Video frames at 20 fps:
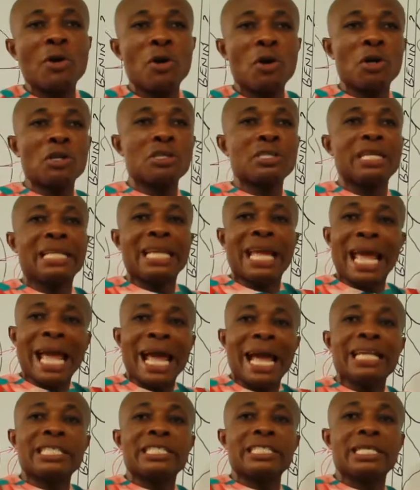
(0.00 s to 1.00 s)
because the
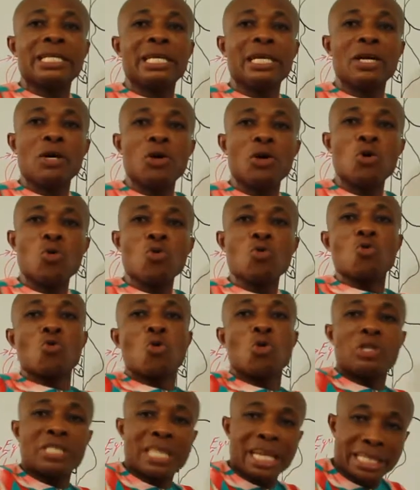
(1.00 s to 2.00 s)
earth
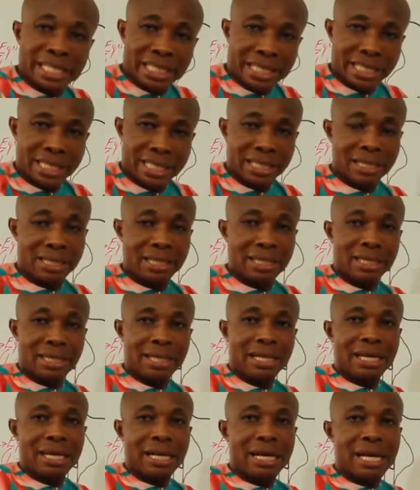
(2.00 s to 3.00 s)
rotates
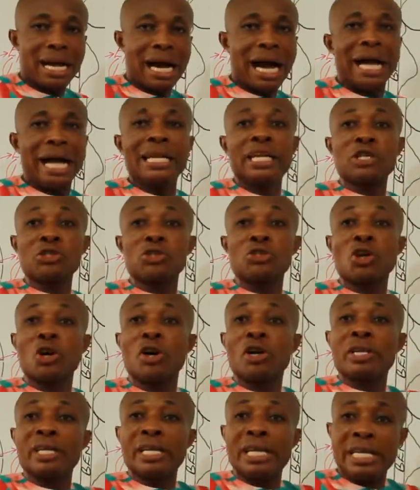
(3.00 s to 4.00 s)
and the
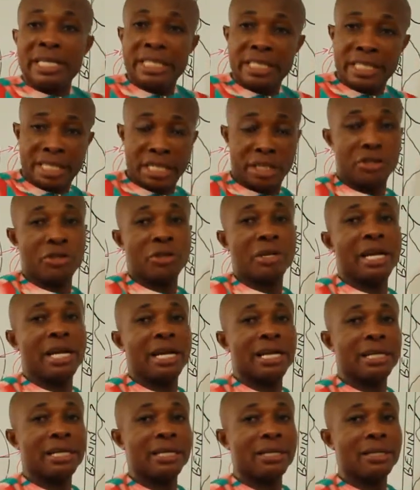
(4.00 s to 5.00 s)
sun is
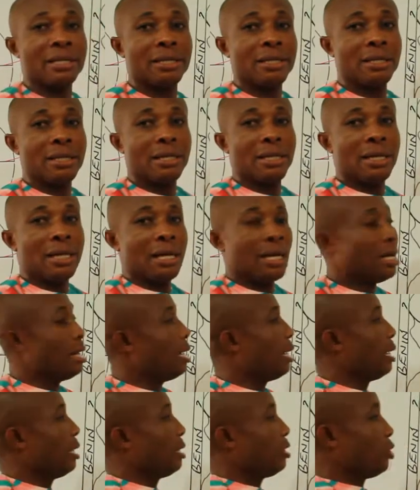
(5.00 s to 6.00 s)
stationary.
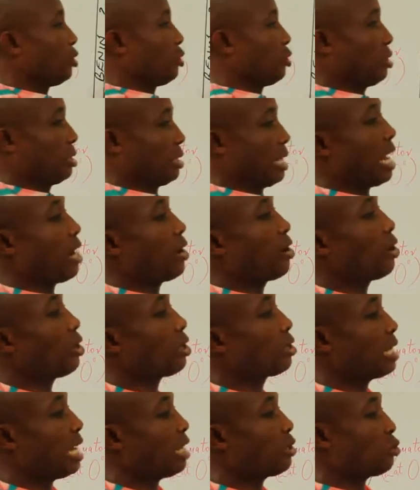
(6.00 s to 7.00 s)
Thank
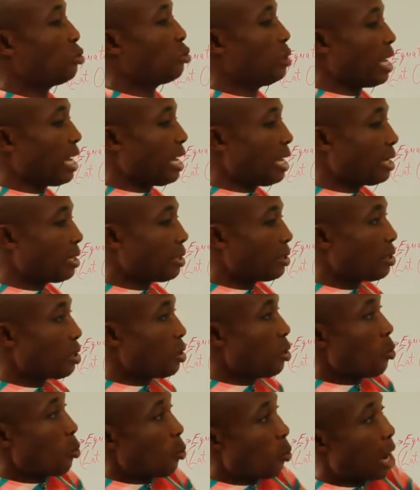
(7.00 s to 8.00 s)
God that today
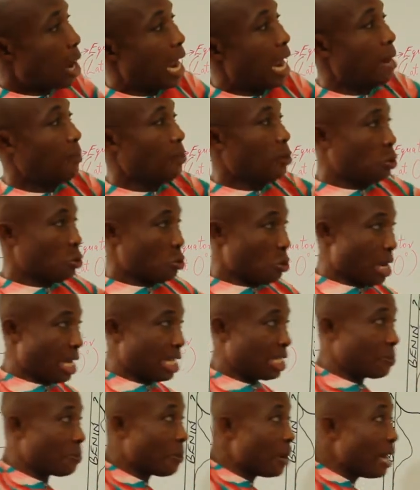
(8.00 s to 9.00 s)
we are able to
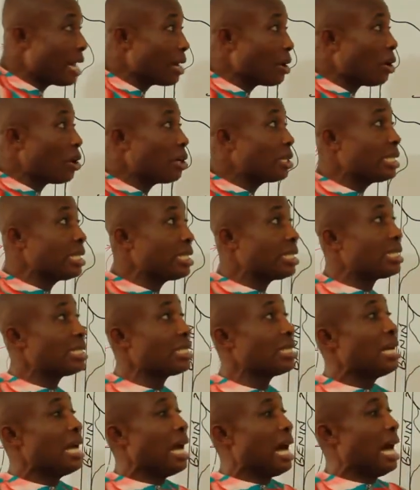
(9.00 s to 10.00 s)
explain all this,
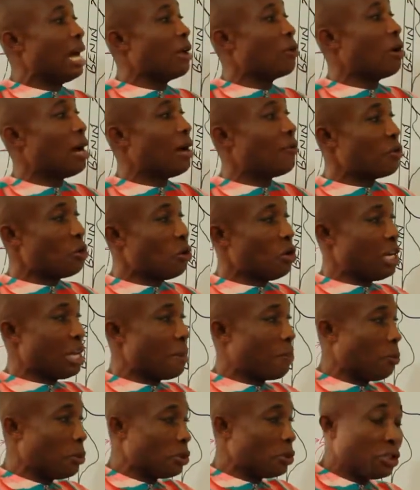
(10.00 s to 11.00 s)
and you have known
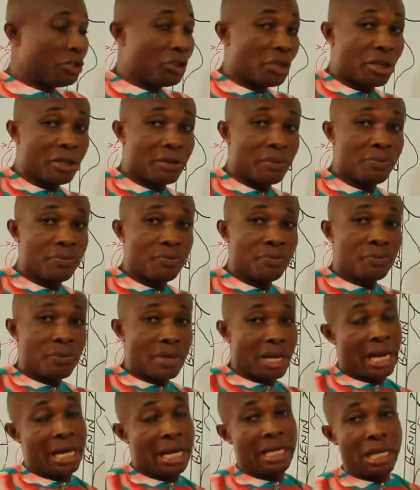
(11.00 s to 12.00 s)
the position
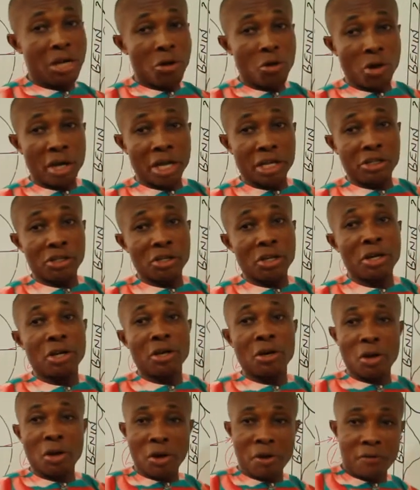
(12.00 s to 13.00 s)
and the location
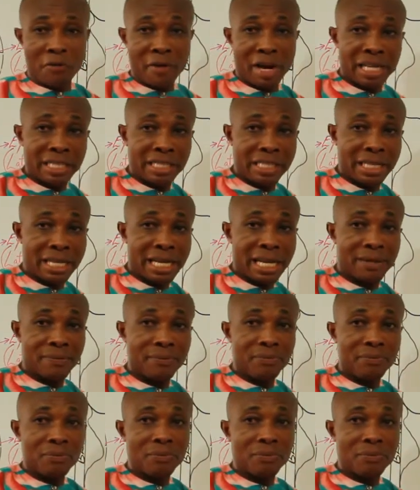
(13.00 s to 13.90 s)
of Nigeria.